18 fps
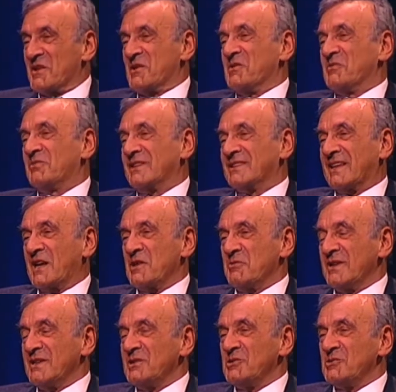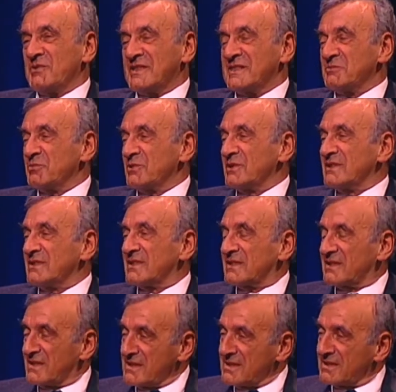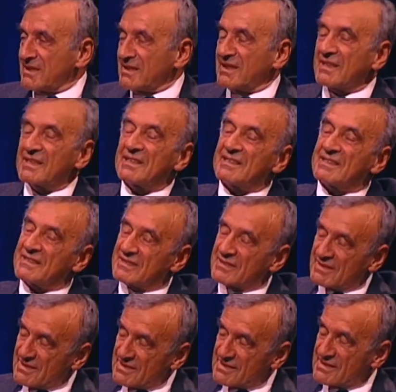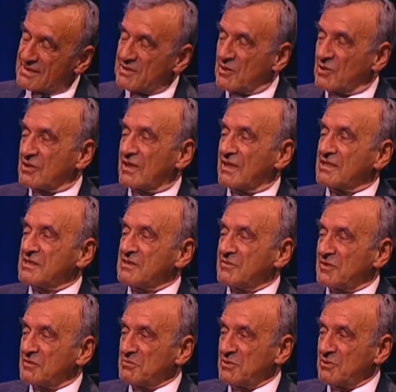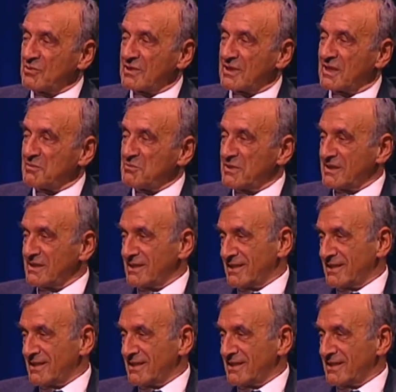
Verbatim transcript: But I went to West Point thinking, this is the occasion for me to come and,